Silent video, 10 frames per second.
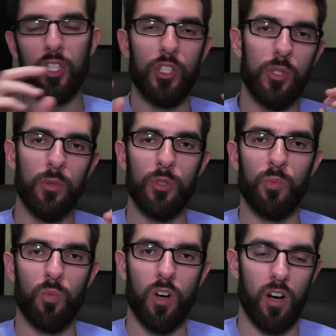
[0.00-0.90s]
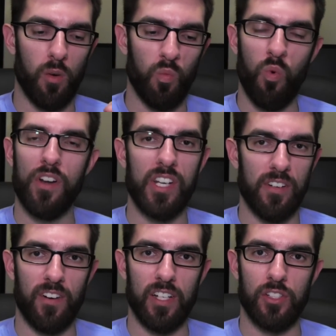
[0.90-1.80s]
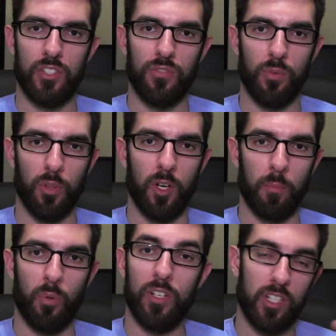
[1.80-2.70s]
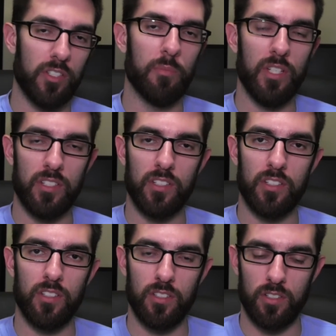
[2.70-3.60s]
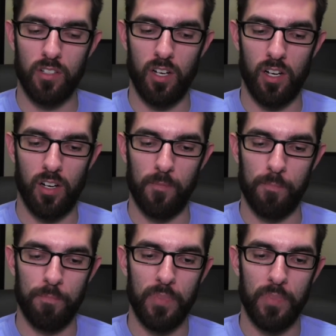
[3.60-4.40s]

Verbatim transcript: use uh, one device for their employee because businesses uh,